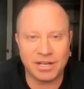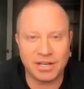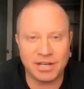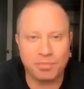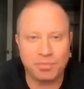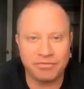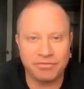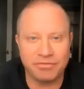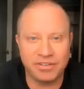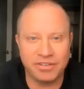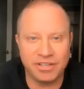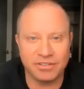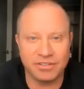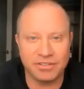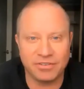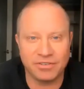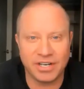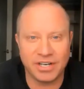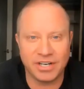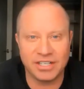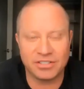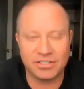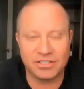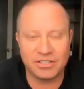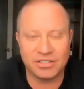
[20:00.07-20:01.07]
the field,
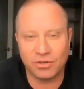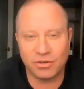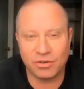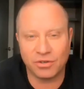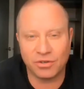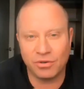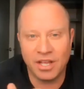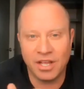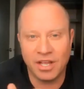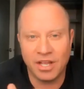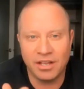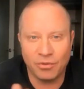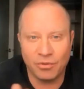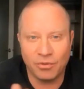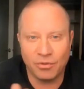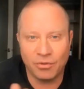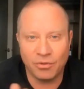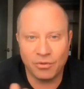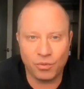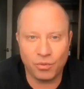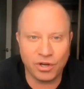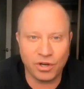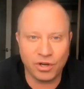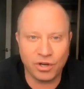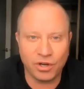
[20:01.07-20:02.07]
right? So
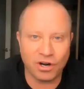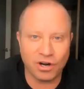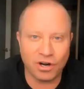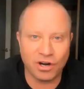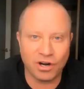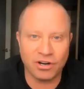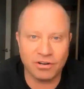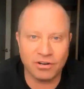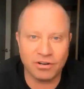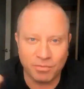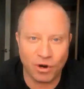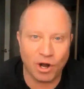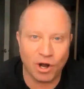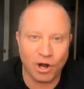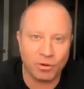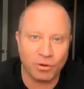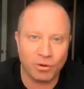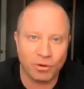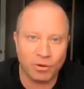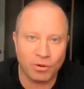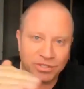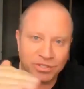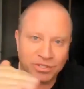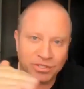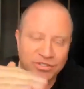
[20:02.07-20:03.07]
we are
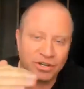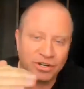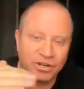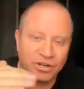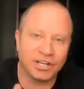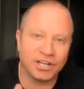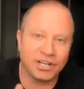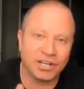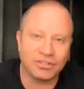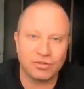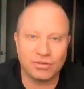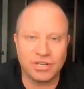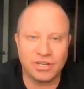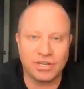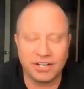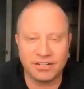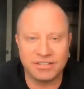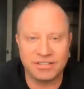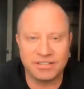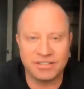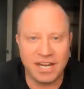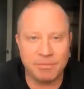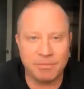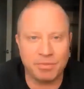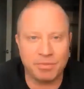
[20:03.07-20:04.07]
probably starting to kind
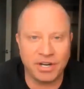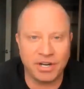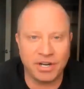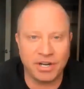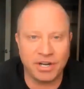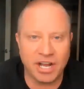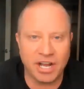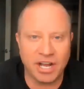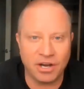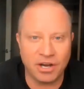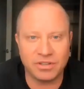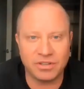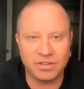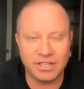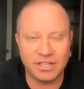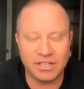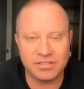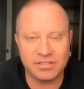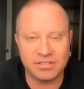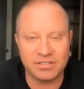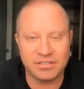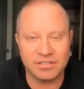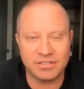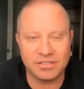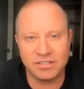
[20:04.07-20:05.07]
of taper down with
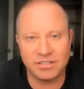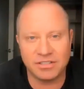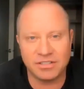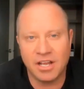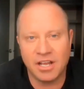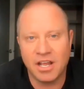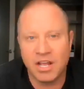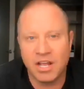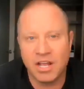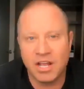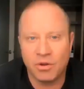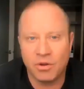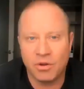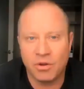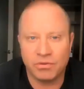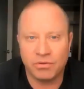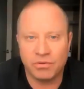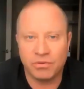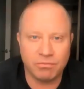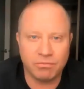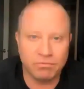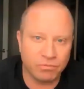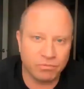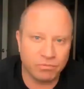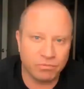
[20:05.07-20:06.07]
this, and
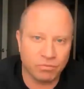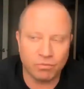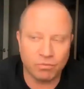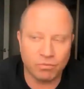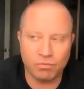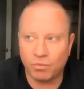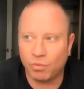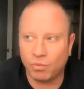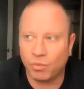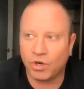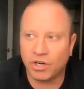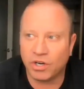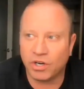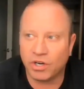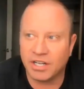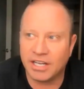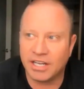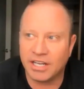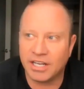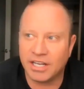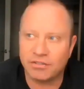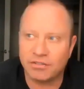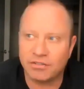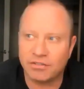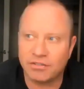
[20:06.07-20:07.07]
we're going to
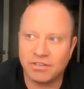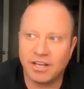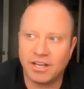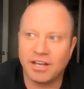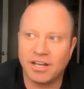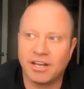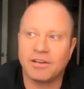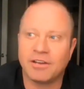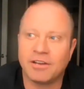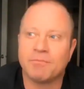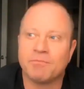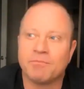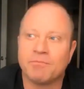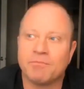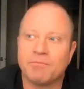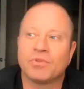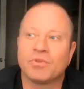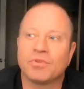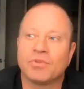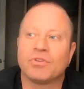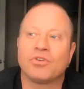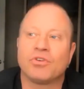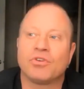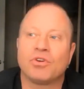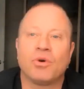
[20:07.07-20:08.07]
get uh,
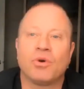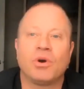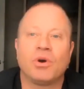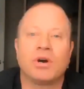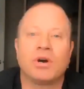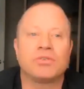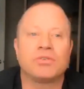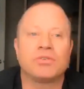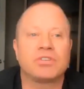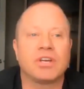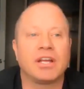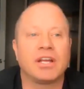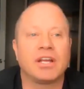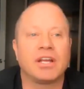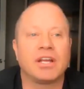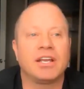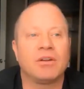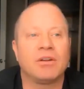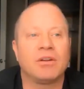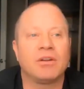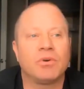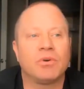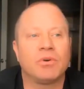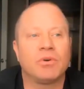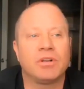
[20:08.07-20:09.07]
to go outside
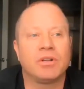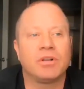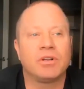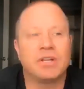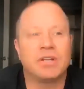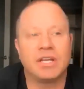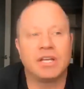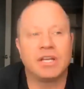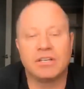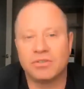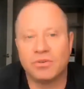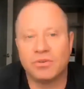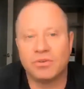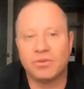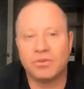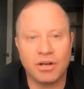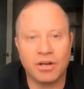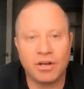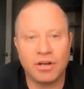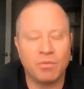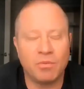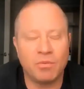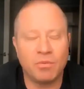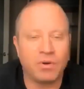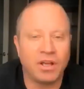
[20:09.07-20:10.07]
again one day soon, I
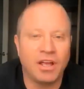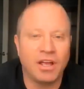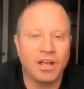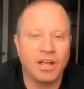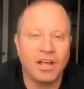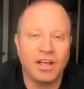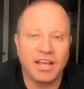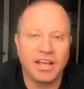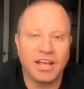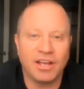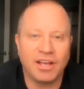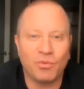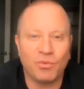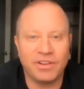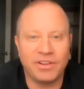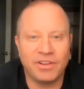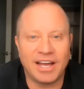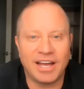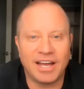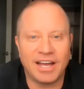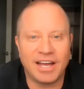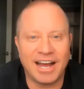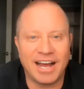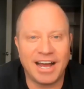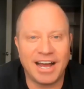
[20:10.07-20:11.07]
hope. And when that
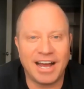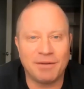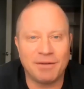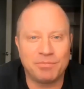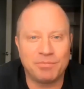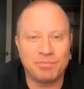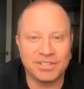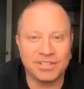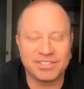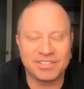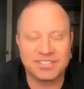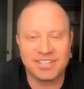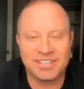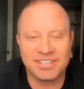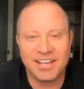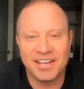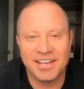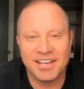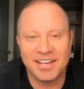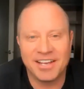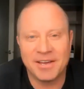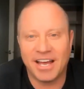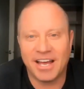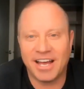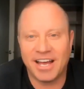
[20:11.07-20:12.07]
happens,
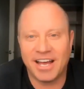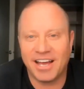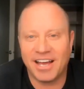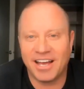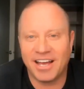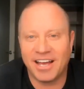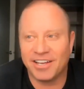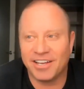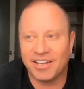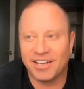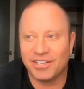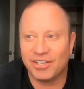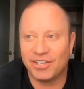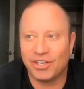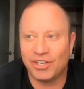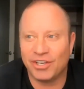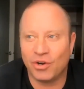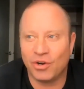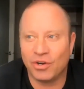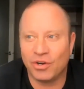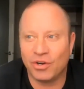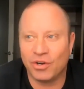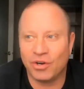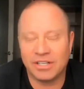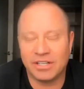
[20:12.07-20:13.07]
uh, you
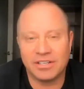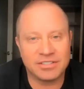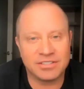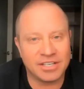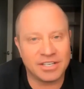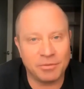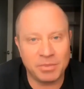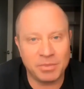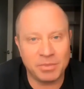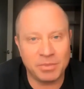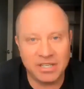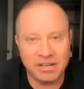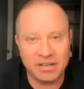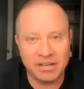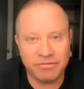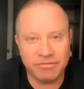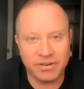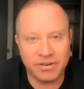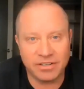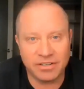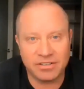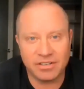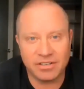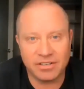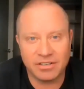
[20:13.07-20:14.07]
know, it's going to be
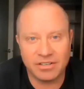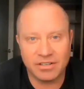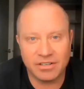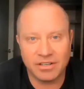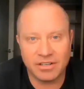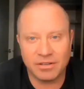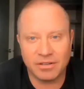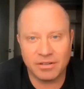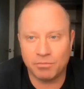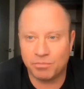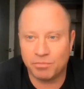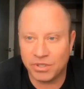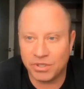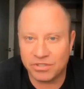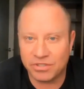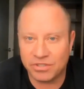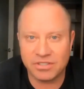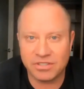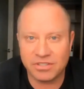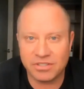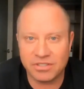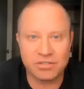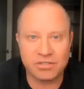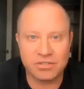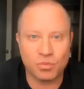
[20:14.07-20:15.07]
different.
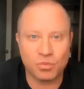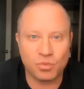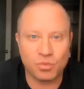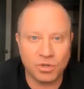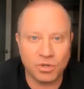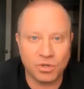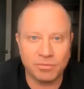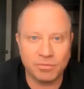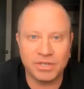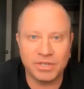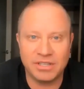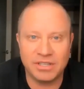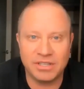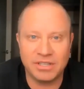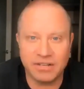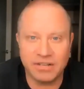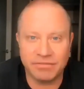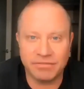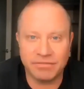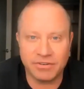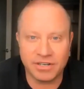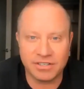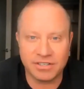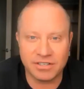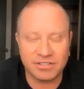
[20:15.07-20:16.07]
Business will be
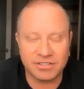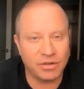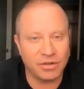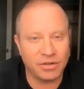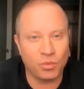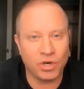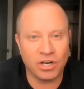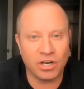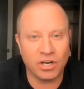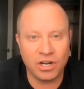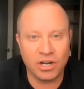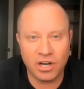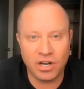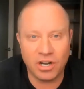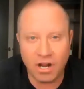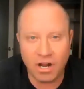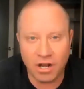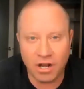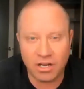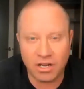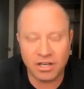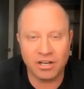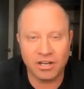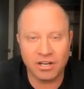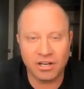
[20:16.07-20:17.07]
different. We're
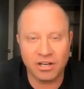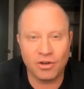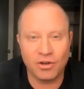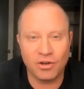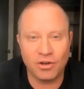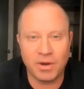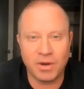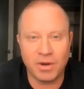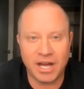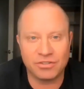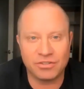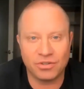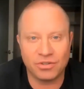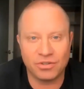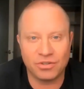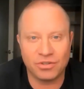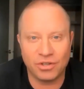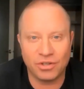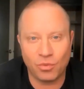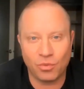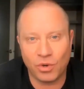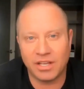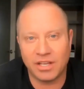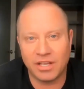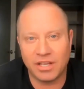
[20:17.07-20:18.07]
not going to go back to the
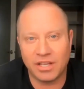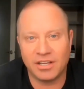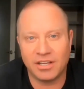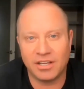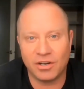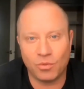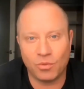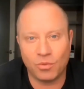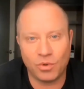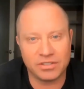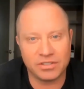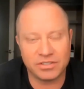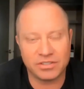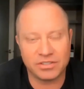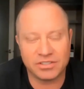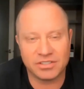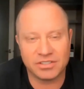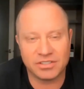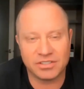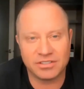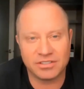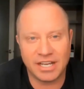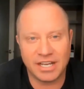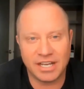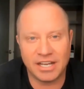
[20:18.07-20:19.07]
way that it was.
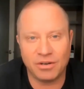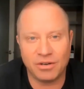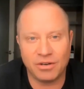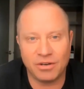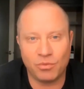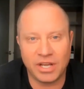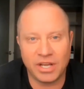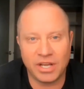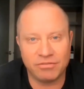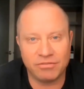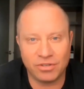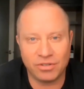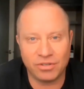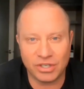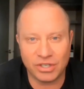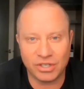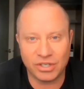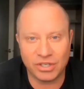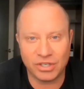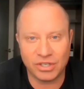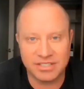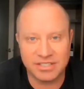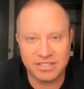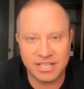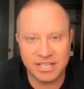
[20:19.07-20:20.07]
And we have to
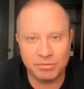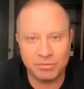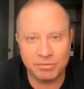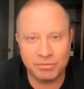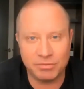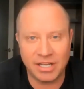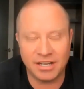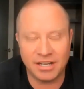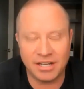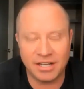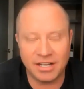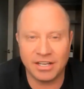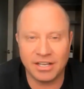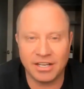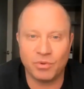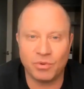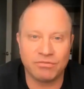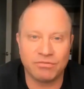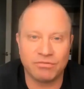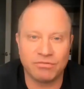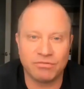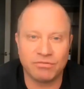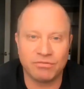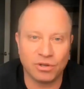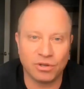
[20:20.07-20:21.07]
accept that and we have to
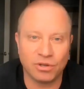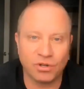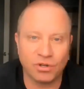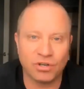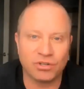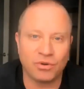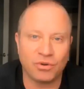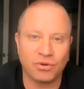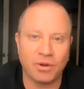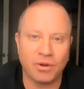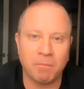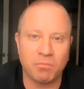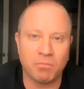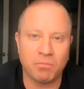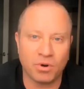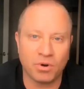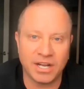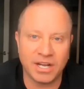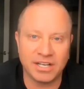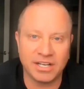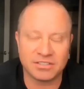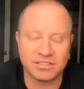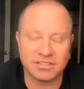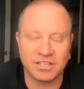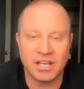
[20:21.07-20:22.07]
learn to
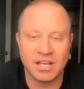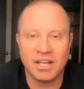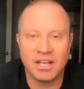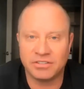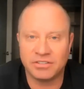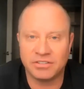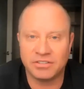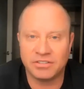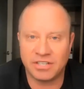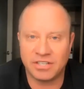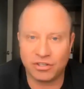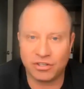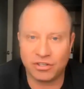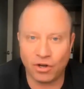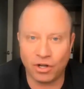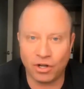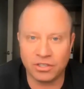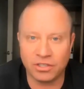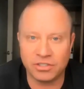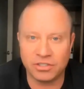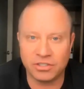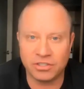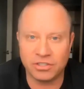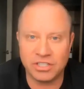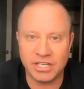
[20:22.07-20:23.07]
embrace
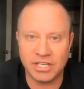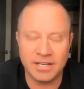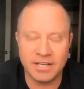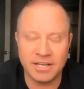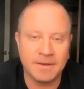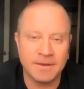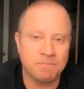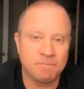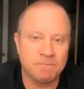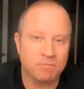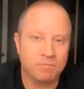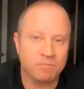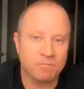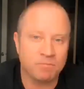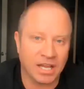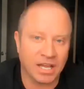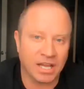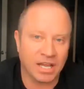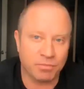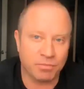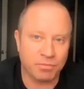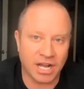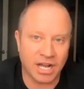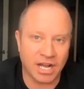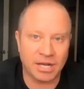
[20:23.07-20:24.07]
technology. And
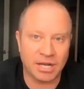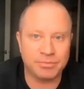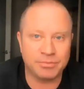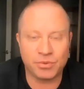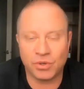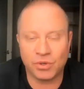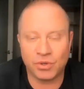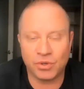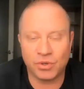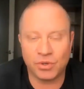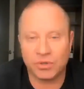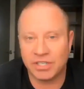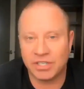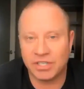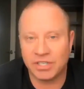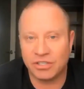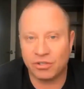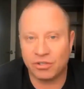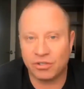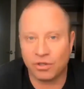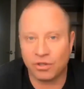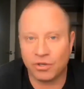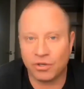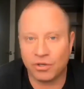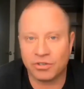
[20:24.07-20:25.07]
perhaps we also need to
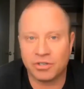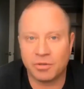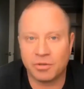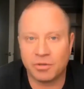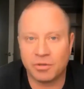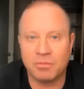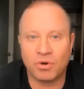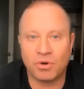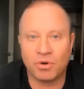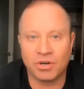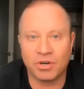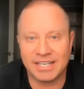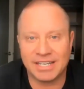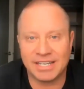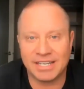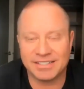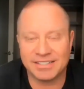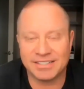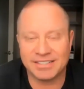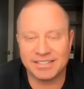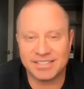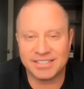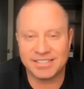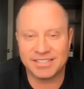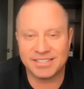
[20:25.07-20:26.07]
learn to be more
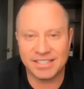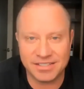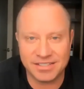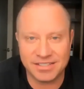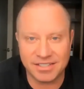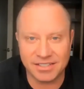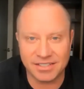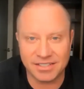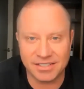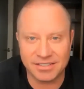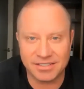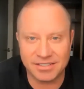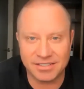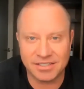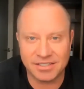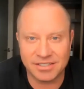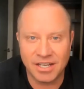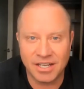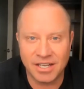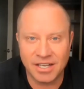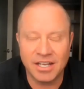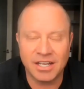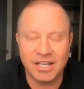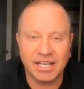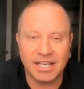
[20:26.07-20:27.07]
consistent
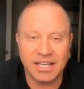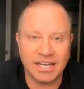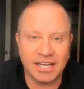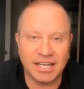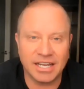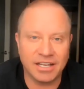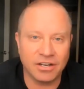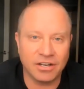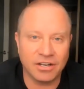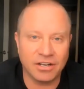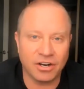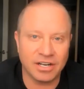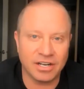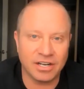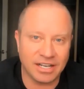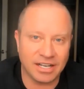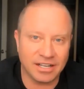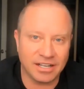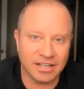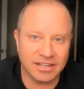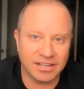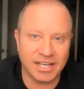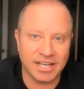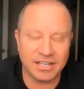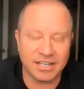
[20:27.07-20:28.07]
in our
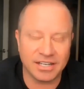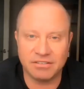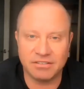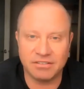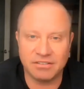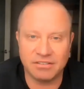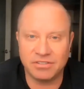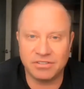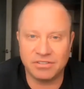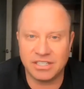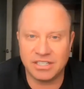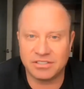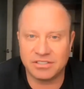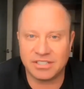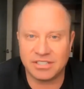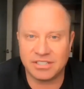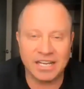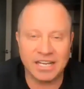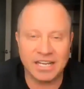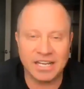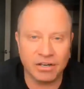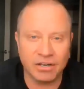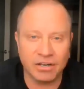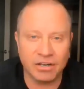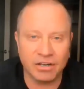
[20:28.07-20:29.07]
daily activities,
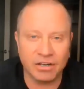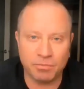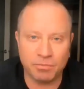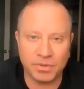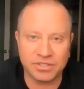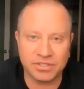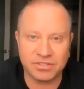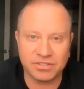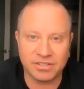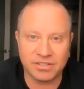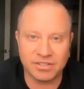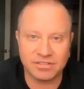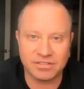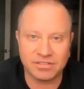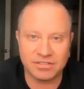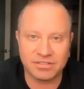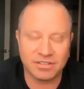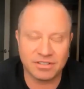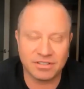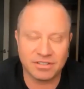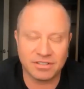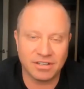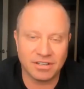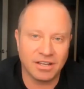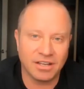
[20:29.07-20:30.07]
in our business.
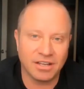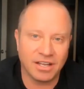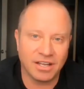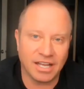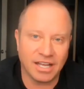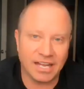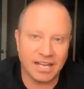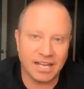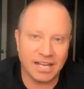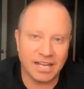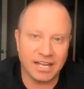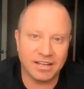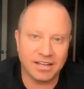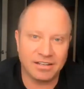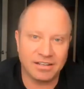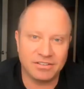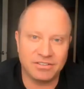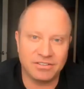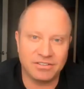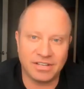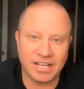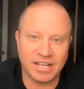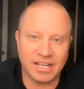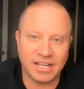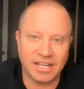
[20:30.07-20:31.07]
And
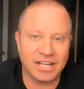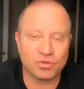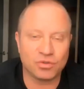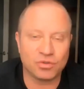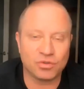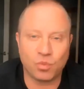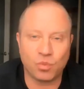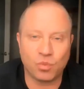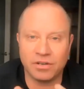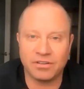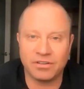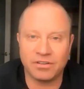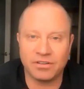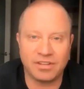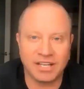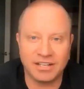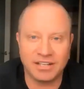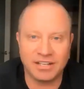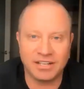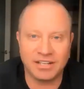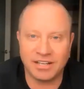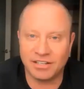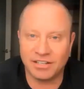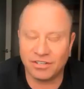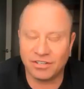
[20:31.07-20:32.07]
that is one thing
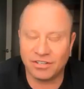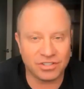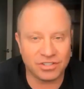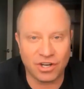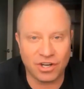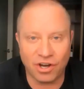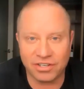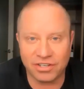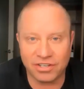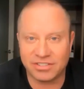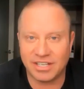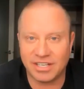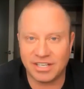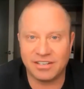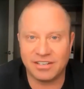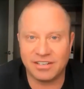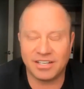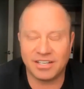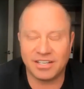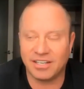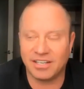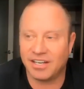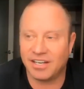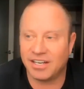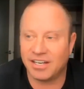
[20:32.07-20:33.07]
that doesn't cost
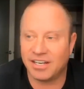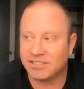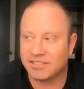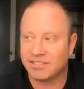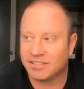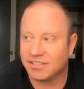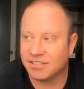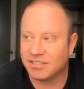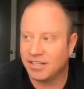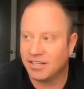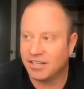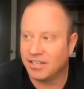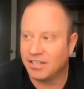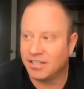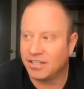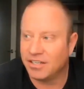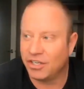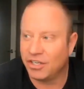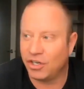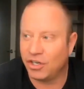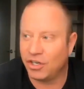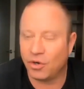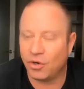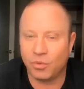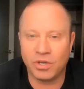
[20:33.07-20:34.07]
anything, guys.
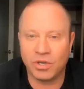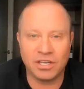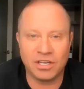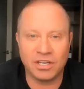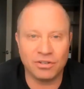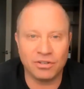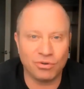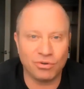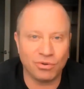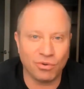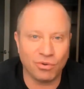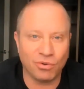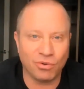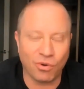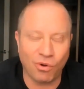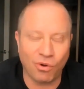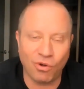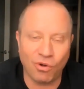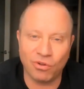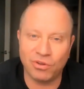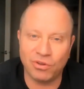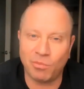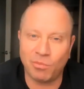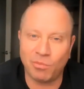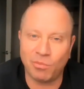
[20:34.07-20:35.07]
You know, we can do
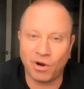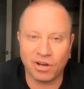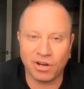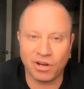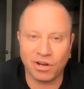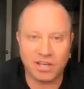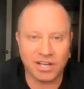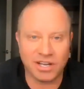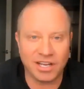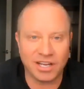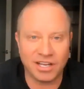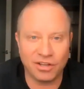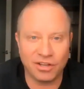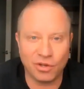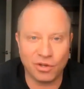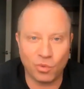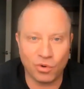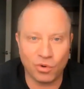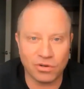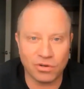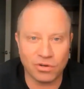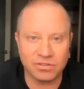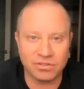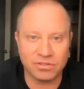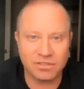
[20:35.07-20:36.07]
all the marketing in the
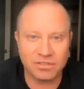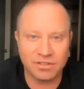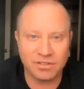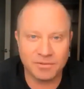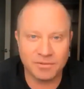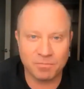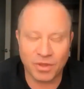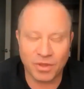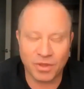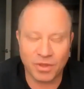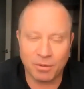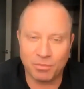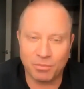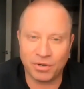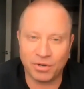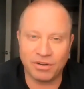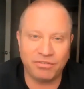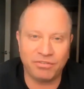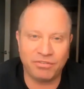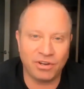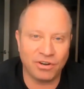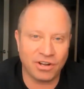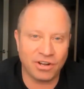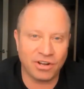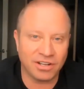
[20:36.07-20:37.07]
world, but
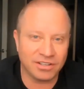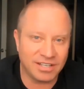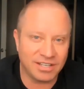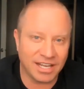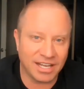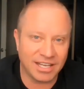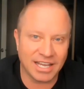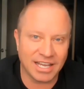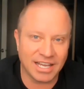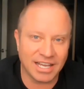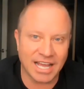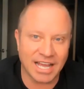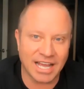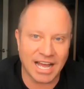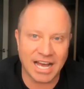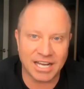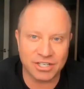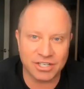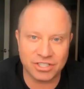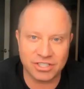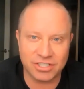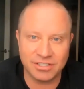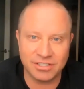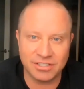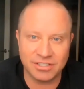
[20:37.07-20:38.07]
if you're not taking
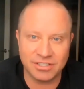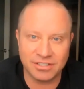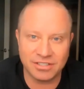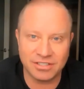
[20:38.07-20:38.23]
action,